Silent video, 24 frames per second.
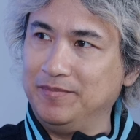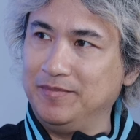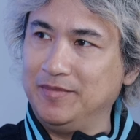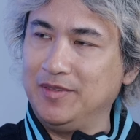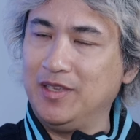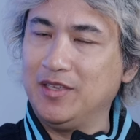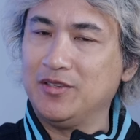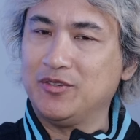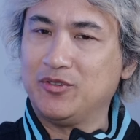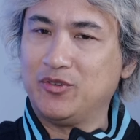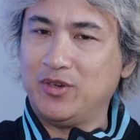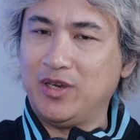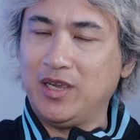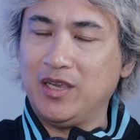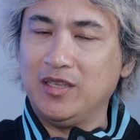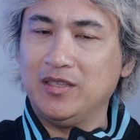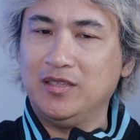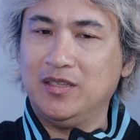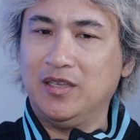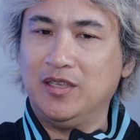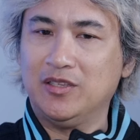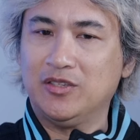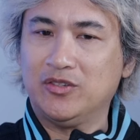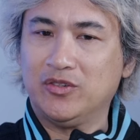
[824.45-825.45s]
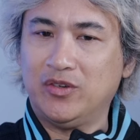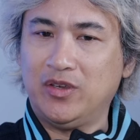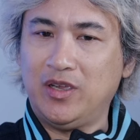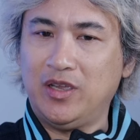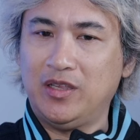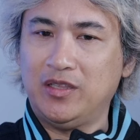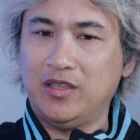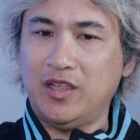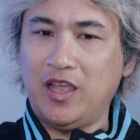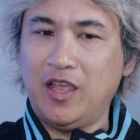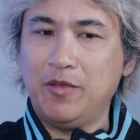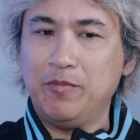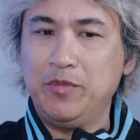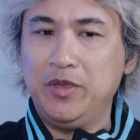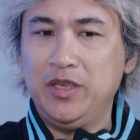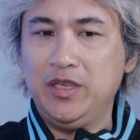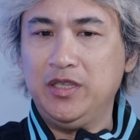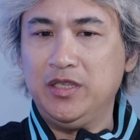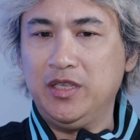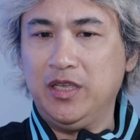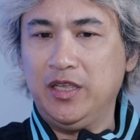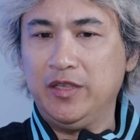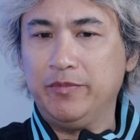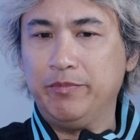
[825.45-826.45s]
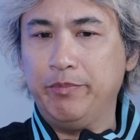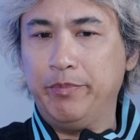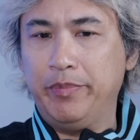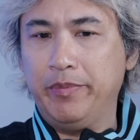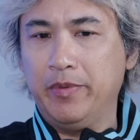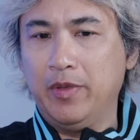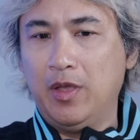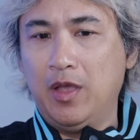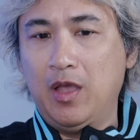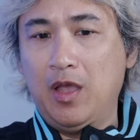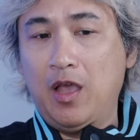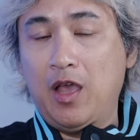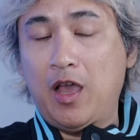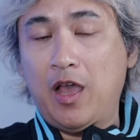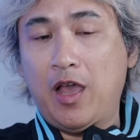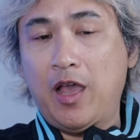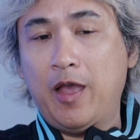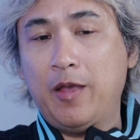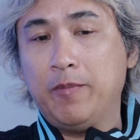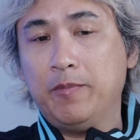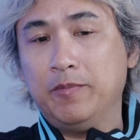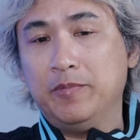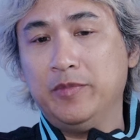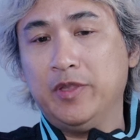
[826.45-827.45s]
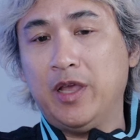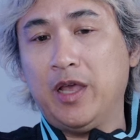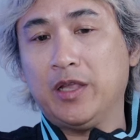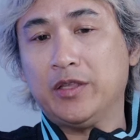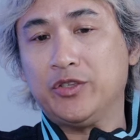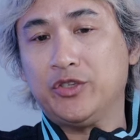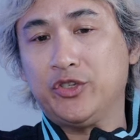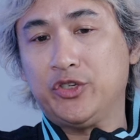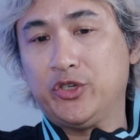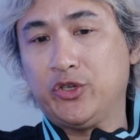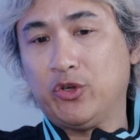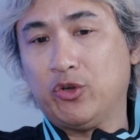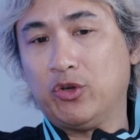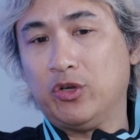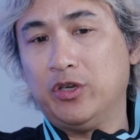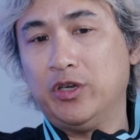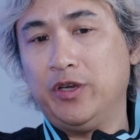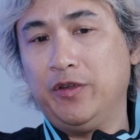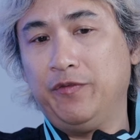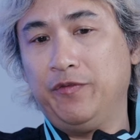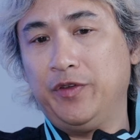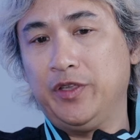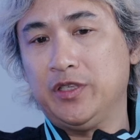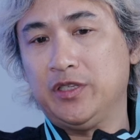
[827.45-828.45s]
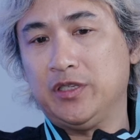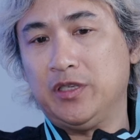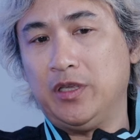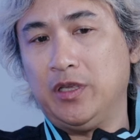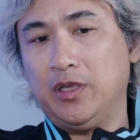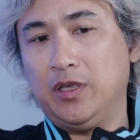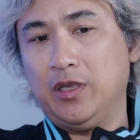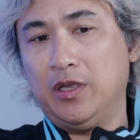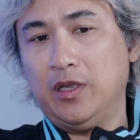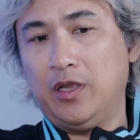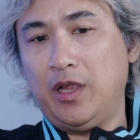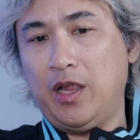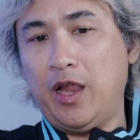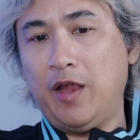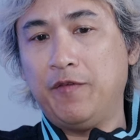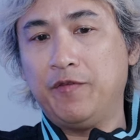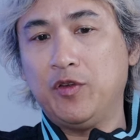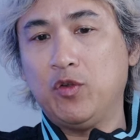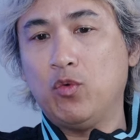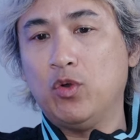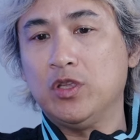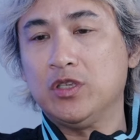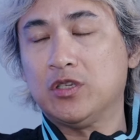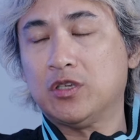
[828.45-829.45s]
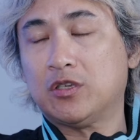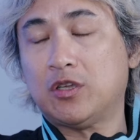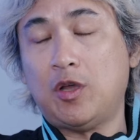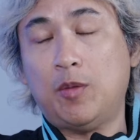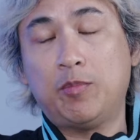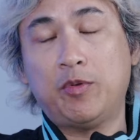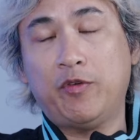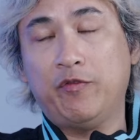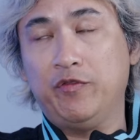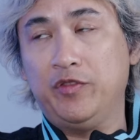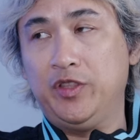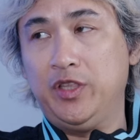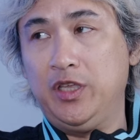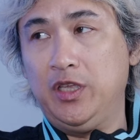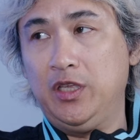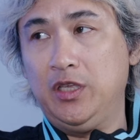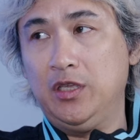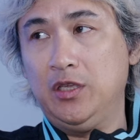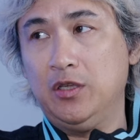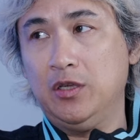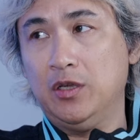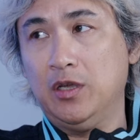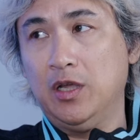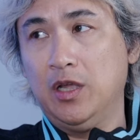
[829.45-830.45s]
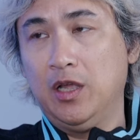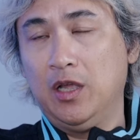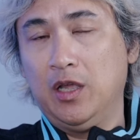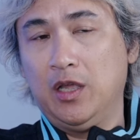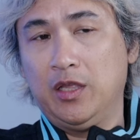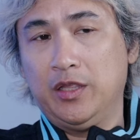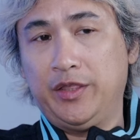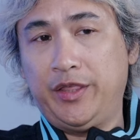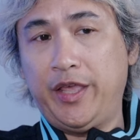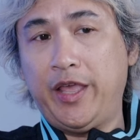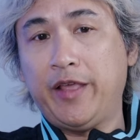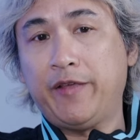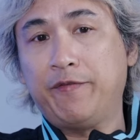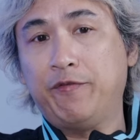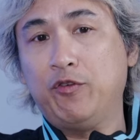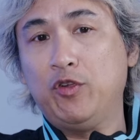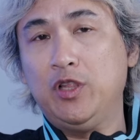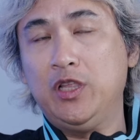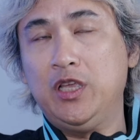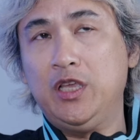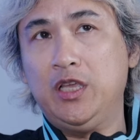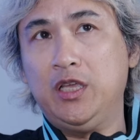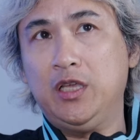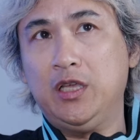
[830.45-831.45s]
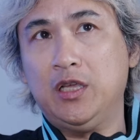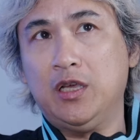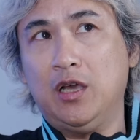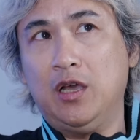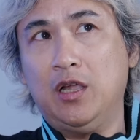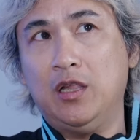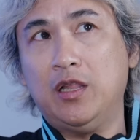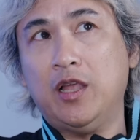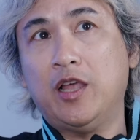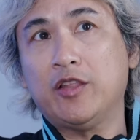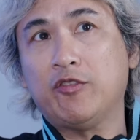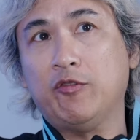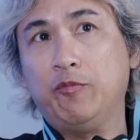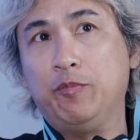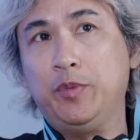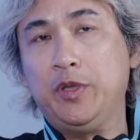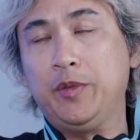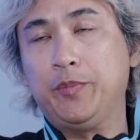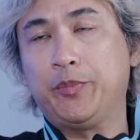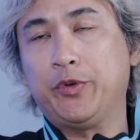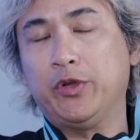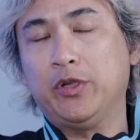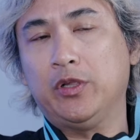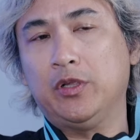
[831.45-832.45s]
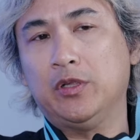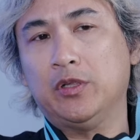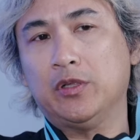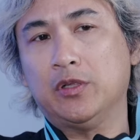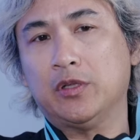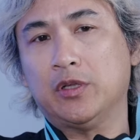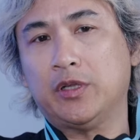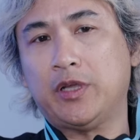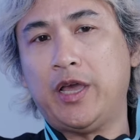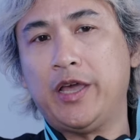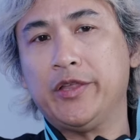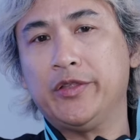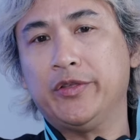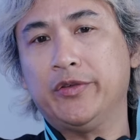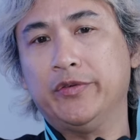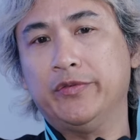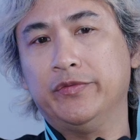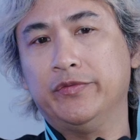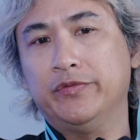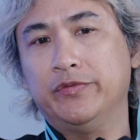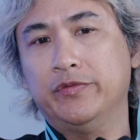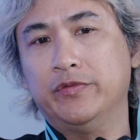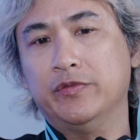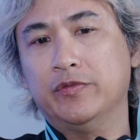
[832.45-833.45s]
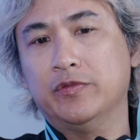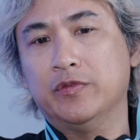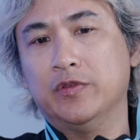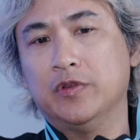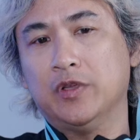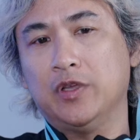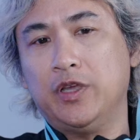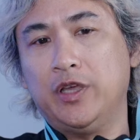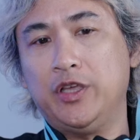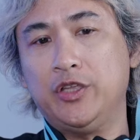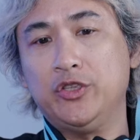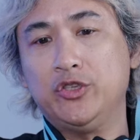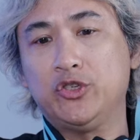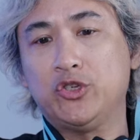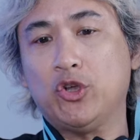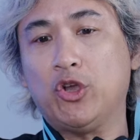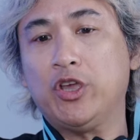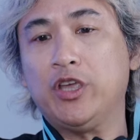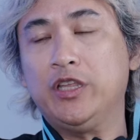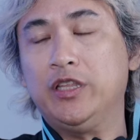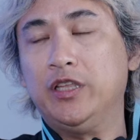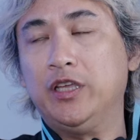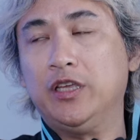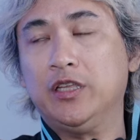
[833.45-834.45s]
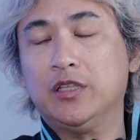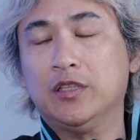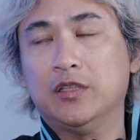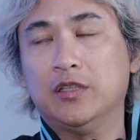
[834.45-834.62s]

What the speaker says: That's right. That's right. I mean, I'm not sure if it's everyone's cup of tea. Thankfully, a lot of people kind of enjoyed it